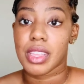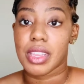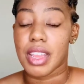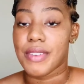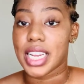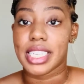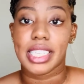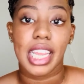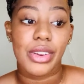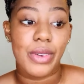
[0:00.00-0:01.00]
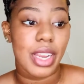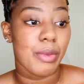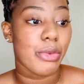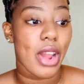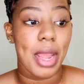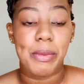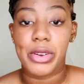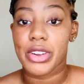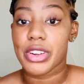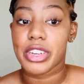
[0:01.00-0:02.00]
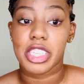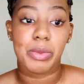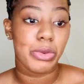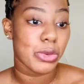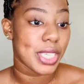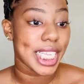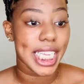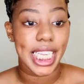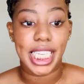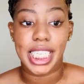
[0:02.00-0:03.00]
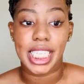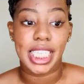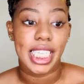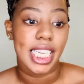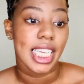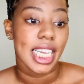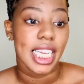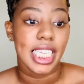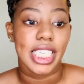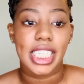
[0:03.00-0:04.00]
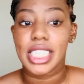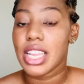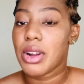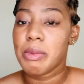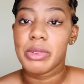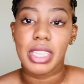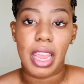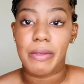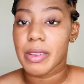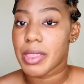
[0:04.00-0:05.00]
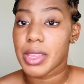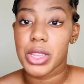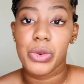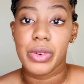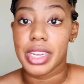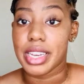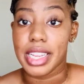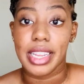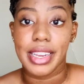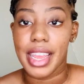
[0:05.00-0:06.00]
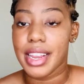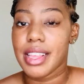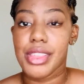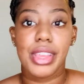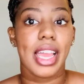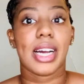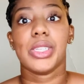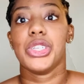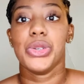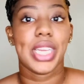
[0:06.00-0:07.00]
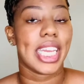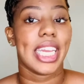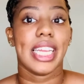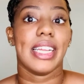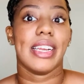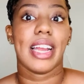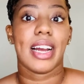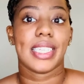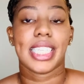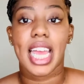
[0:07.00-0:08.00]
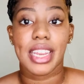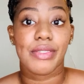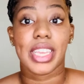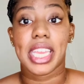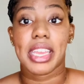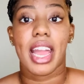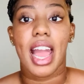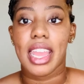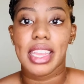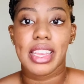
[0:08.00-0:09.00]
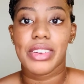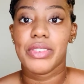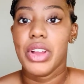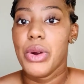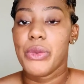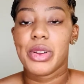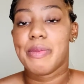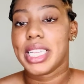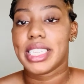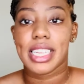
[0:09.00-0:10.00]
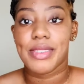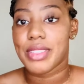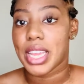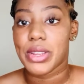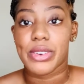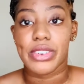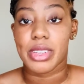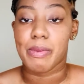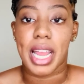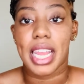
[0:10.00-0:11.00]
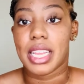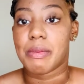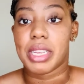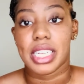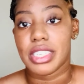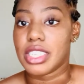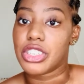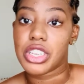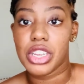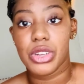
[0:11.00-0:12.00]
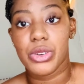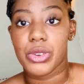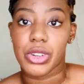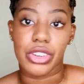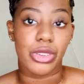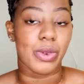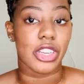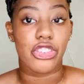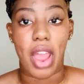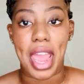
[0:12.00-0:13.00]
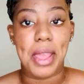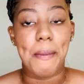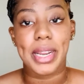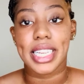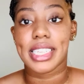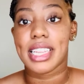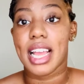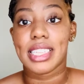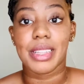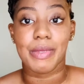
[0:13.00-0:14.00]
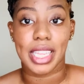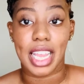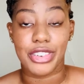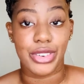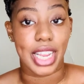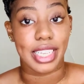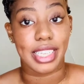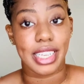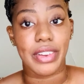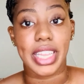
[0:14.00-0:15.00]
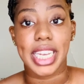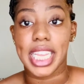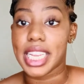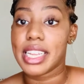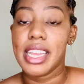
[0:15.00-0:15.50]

if I didn't say it already, primer, spoolies, just almost everything you would need. Anything else you get outside of the kit I give would be stuff that you're just buying because it's cute or you just want to try it, but it's not something that you necessarily need.